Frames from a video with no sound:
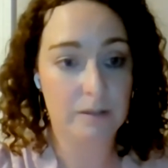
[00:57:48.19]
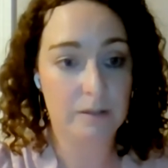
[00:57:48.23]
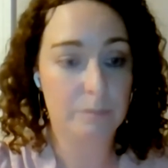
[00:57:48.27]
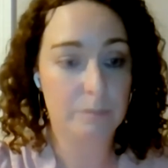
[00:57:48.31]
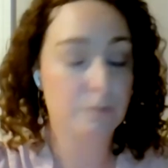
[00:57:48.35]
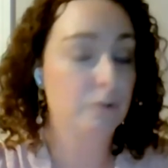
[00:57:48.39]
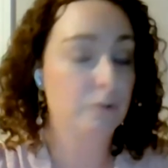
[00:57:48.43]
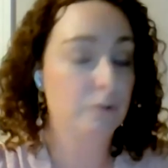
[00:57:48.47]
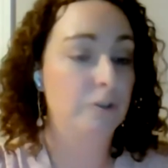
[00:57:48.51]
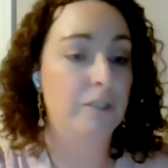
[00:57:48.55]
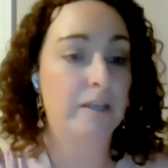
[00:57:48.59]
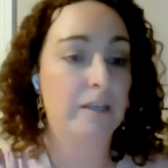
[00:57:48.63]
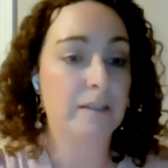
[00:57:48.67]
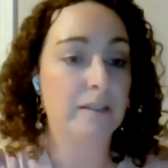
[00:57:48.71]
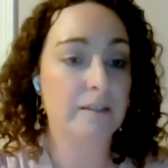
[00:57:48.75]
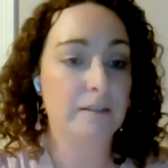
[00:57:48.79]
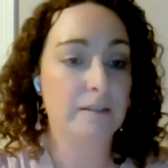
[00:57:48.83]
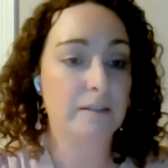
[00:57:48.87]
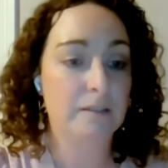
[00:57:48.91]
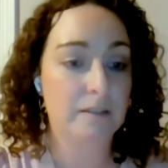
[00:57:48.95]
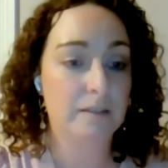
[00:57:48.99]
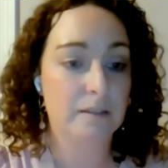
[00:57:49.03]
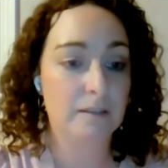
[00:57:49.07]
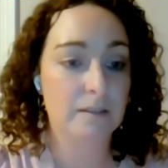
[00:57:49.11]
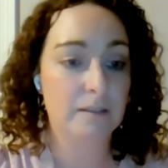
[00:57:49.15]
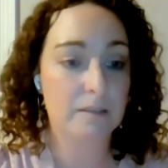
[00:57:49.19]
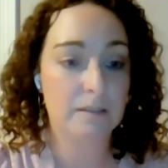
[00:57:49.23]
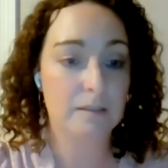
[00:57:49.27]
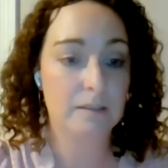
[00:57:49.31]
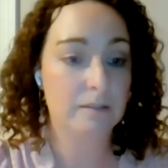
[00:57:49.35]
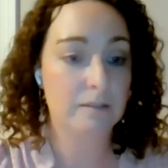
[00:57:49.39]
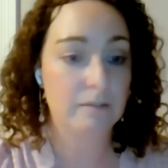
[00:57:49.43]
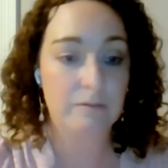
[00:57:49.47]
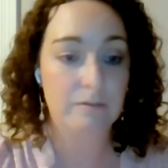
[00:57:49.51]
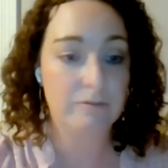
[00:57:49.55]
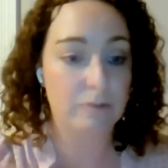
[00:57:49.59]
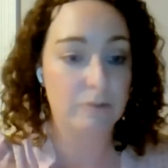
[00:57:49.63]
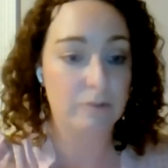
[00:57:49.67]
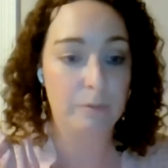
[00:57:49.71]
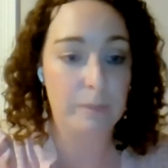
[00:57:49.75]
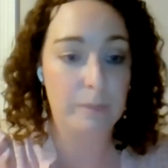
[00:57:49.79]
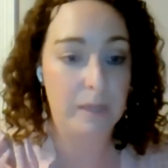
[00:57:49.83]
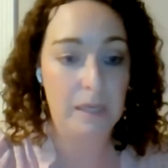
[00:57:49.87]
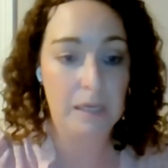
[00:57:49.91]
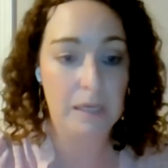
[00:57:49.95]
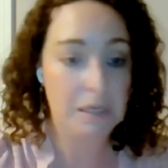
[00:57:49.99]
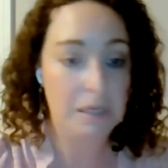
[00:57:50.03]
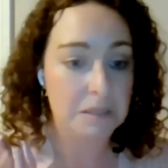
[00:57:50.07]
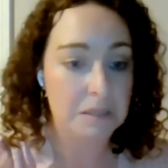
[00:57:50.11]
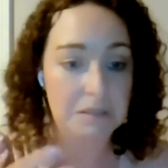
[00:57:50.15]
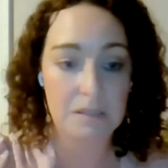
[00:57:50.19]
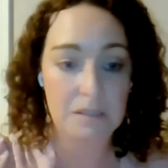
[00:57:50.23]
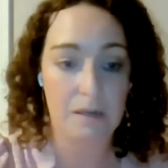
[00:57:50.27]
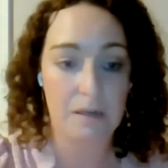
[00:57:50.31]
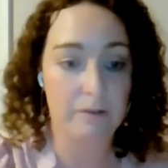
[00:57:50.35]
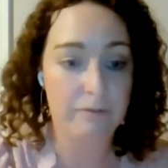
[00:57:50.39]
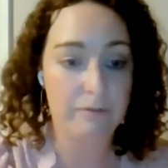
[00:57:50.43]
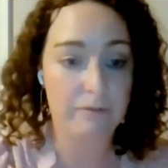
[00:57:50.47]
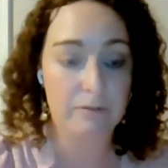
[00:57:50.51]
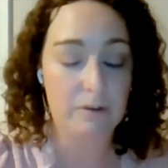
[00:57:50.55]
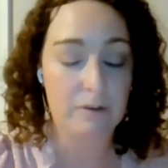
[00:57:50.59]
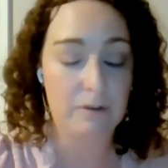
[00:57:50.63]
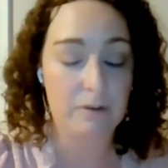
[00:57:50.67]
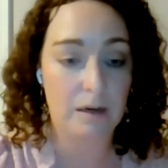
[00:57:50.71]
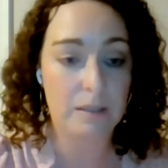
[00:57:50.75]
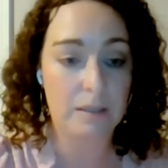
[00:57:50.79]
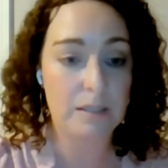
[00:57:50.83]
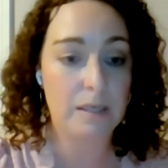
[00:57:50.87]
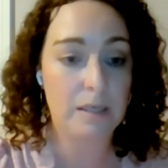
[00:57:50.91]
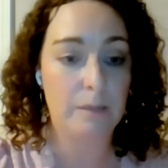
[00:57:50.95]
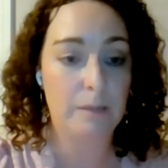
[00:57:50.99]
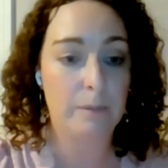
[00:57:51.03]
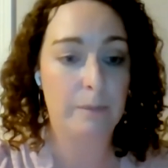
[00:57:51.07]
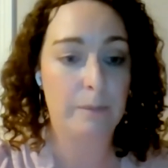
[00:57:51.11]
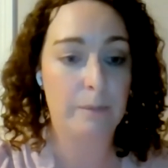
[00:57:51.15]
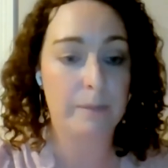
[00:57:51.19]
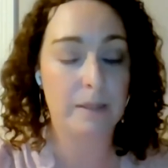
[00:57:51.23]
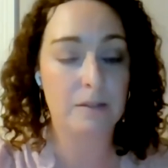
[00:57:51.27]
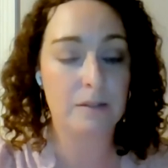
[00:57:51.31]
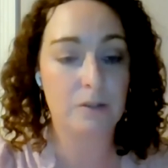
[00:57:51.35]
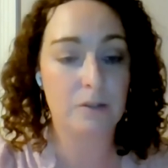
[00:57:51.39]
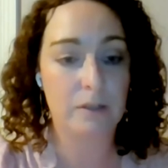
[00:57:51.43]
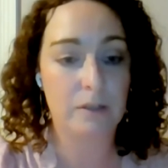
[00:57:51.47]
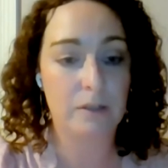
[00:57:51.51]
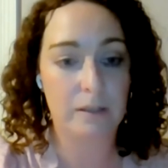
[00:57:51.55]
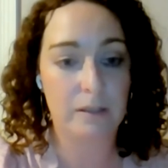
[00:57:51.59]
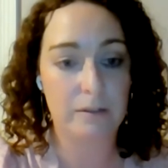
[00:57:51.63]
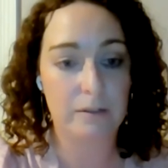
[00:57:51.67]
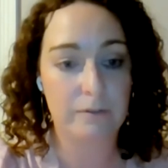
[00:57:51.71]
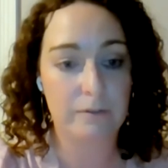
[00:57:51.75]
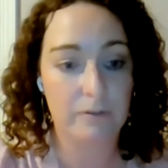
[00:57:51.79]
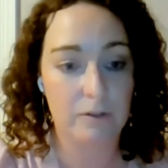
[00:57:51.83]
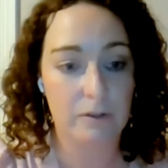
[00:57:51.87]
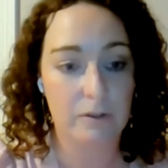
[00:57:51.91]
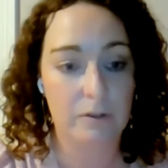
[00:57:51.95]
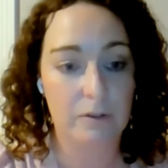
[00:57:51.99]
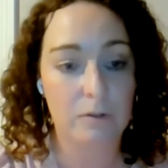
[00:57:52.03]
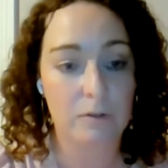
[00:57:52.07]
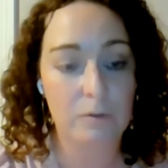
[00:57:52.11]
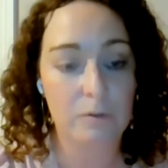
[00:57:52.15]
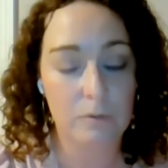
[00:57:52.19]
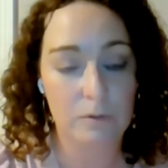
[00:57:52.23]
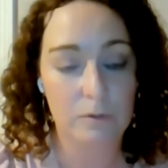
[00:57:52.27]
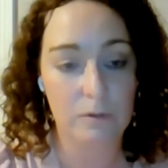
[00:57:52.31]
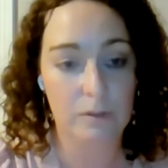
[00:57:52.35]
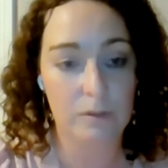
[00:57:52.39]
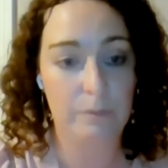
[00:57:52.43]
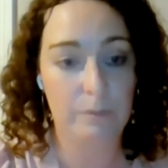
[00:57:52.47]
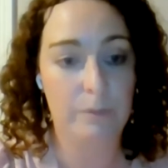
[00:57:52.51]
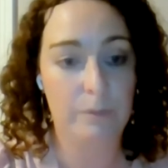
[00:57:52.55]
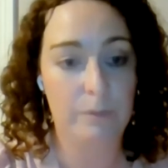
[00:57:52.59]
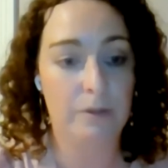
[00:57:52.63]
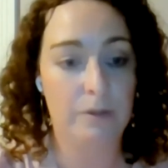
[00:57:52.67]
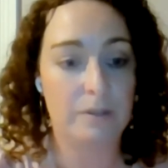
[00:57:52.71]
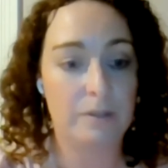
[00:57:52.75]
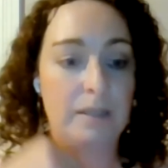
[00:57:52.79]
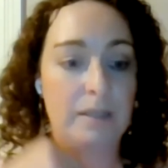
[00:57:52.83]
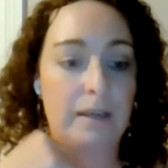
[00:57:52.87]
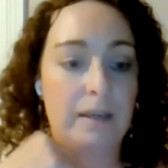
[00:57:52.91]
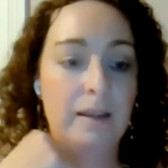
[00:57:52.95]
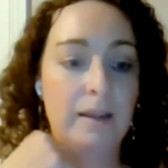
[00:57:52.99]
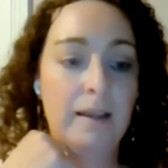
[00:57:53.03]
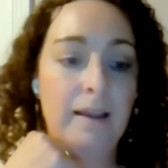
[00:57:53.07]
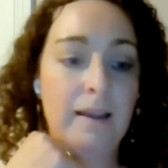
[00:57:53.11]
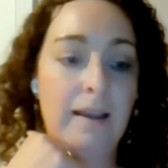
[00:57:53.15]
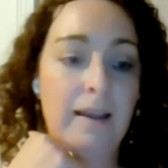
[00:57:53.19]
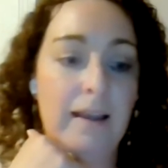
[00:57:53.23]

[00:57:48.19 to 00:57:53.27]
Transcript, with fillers: The project isn't for me; it's not for our team at McDonagh; it's for the whole community.